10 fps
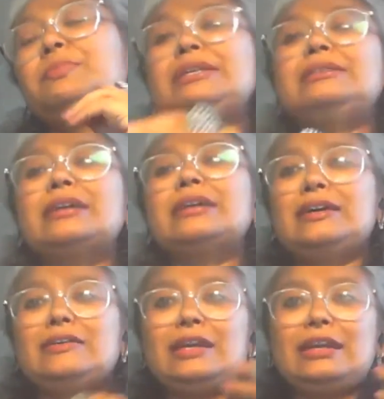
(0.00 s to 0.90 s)
be
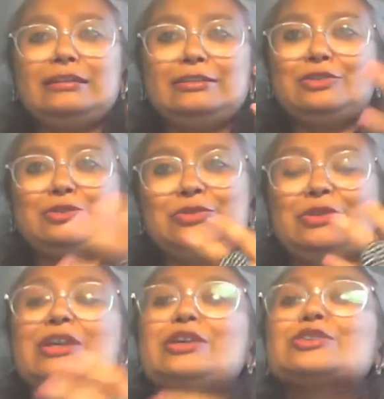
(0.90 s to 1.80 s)
there, and, you
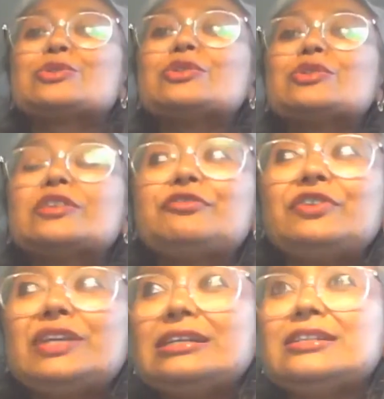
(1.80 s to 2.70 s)
know, so the
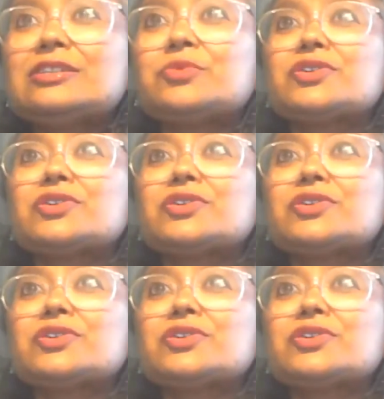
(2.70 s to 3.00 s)
field